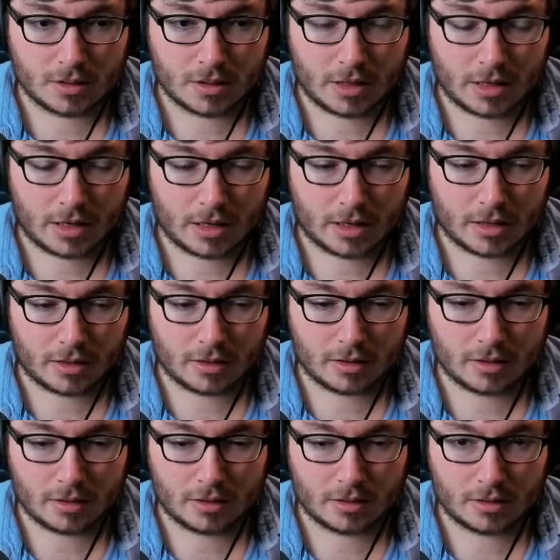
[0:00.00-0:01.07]
I don't know.
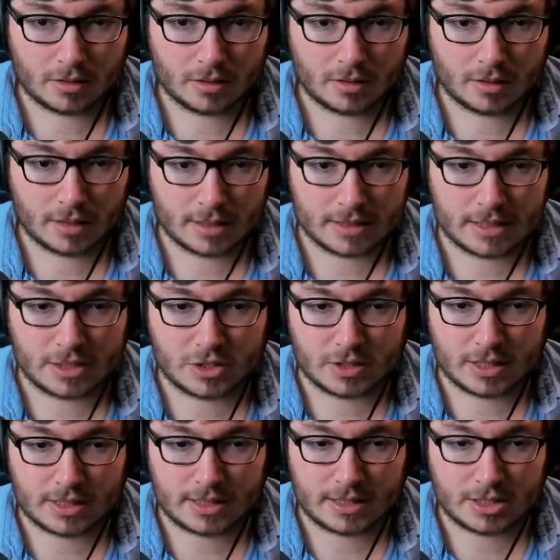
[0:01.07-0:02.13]
Is
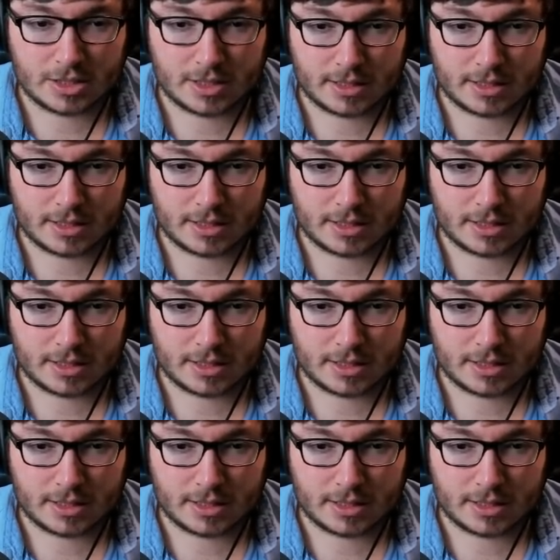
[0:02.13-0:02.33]
he just